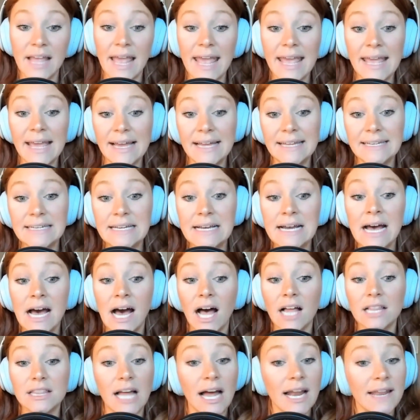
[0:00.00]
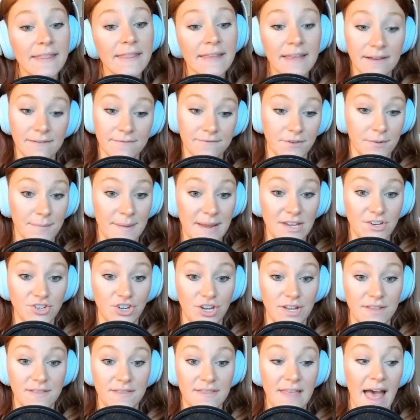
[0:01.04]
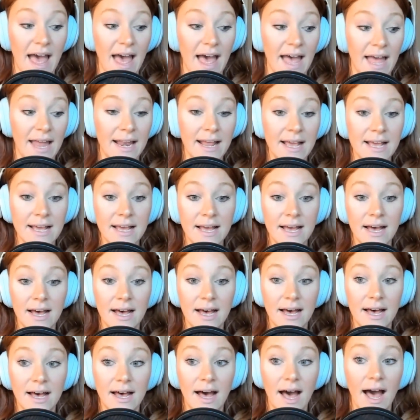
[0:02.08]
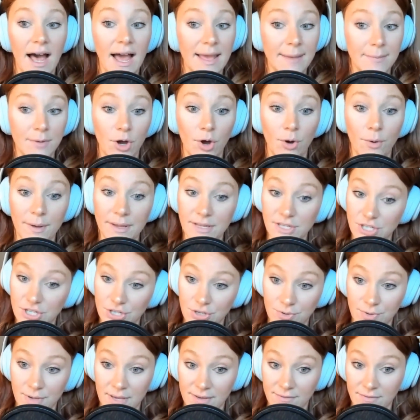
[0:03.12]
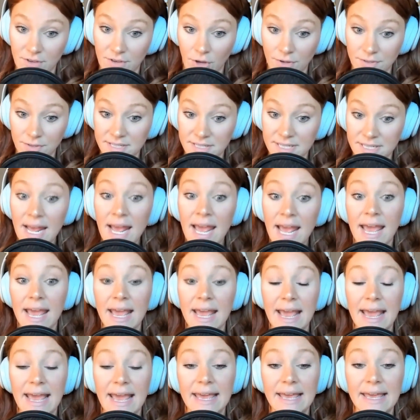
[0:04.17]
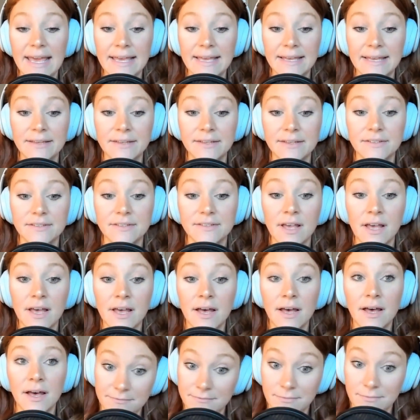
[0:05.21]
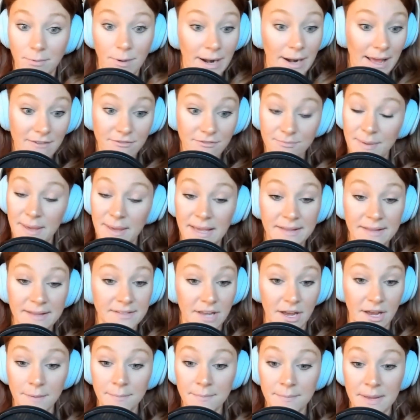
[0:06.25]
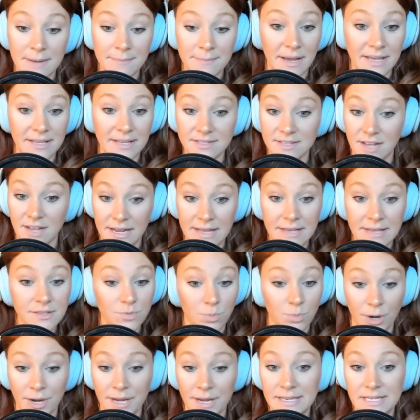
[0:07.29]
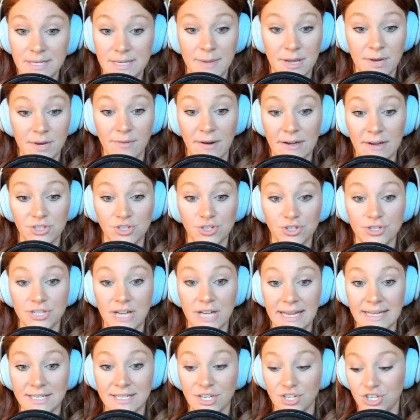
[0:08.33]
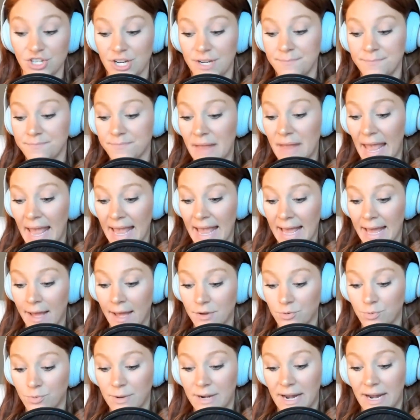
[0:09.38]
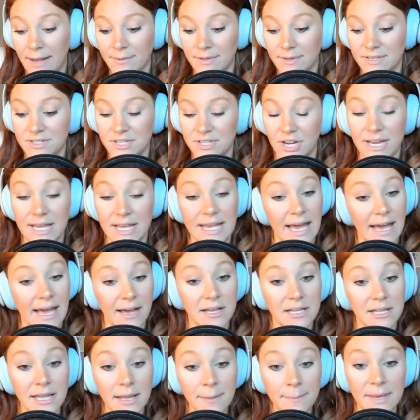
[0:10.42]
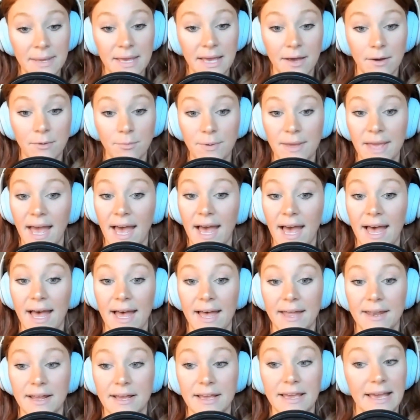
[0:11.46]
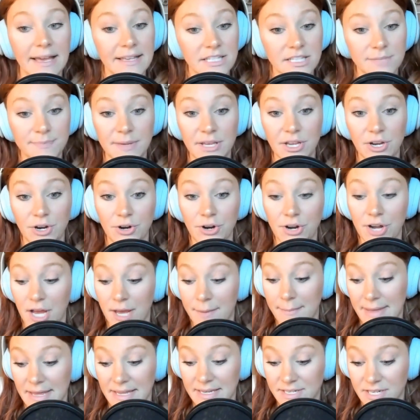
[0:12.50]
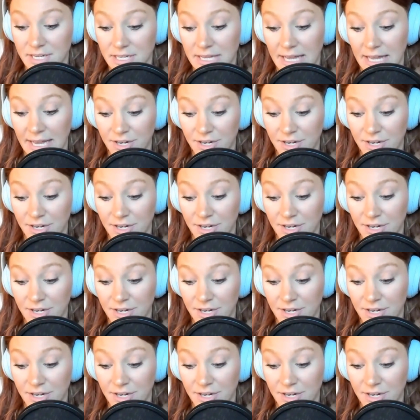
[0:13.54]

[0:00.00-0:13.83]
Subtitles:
And a lot of the information that I am going to give y'all today is what I've picked up in my studies working to be a registered dietitian. And when I was studying at Columbia, we had a guest speaker come in to